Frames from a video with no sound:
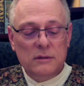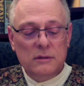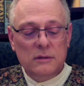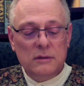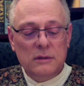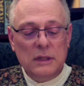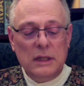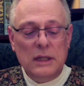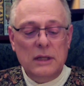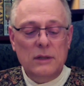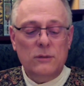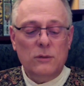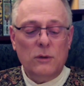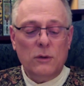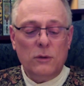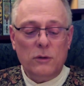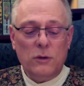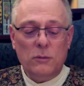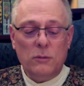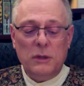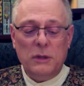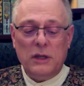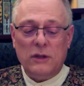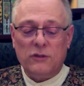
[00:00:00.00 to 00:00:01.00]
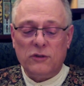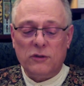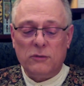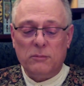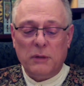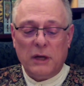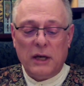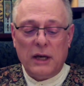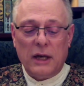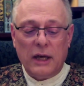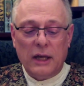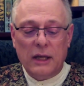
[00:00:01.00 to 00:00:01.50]
"E'en though you be a
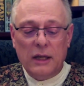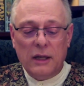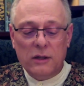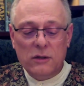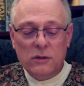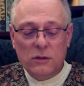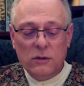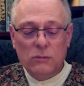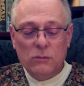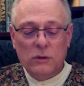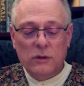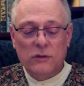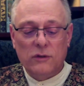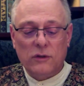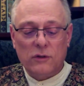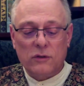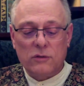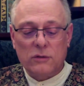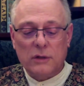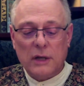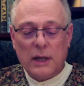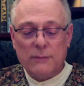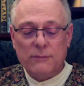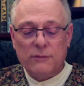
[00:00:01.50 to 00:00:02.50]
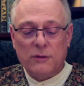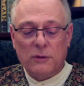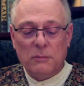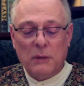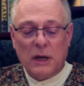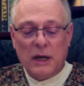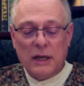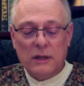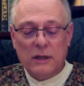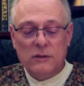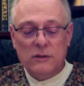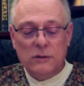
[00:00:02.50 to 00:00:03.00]
spy, and your words a trap for
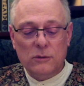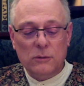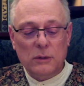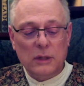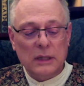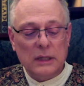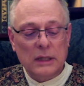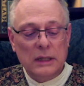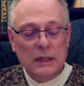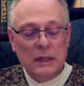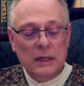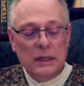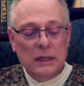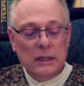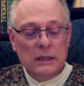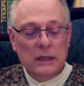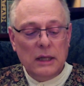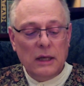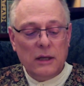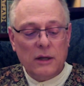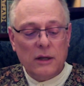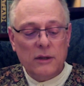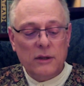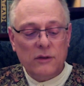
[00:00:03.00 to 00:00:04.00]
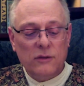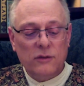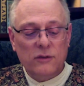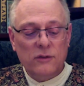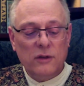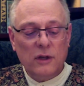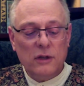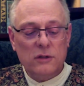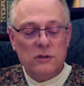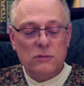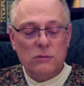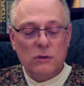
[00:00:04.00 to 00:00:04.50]
my undoing, yet are they
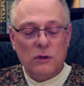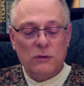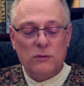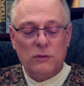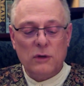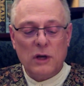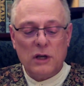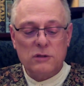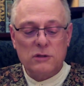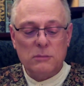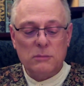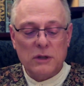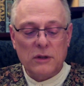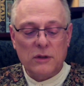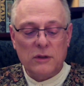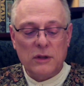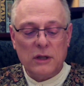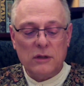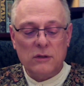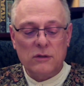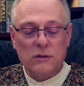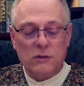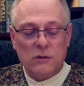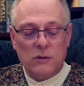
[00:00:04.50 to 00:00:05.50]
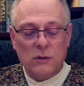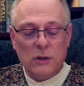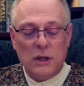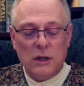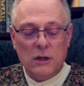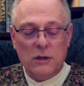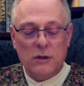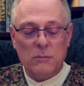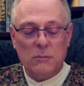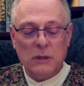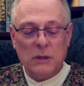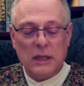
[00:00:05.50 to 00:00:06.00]
such refreshment that to hear
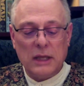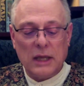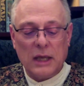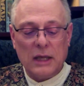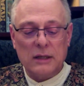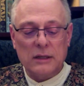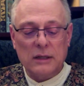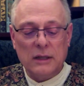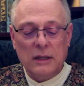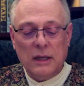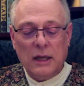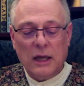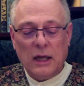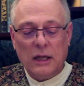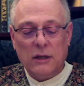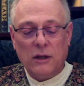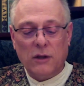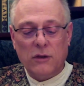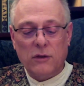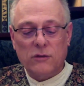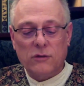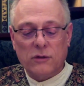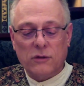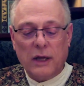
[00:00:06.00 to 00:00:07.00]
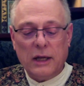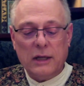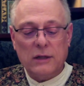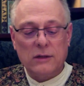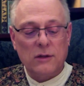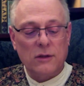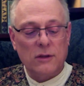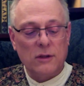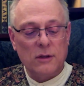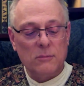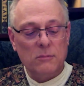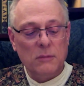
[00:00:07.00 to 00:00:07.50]
them again, and others like to
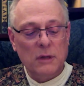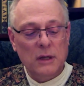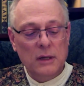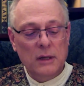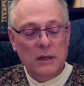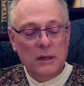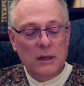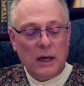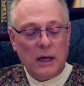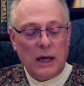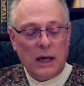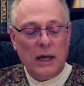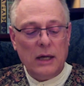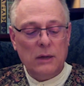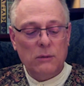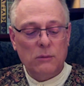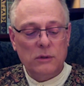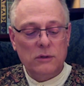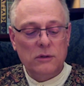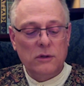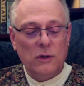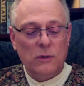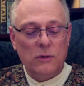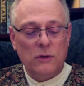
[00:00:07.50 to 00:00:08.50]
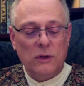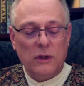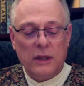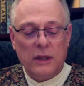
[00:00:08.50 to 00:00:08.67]
them, I would go to the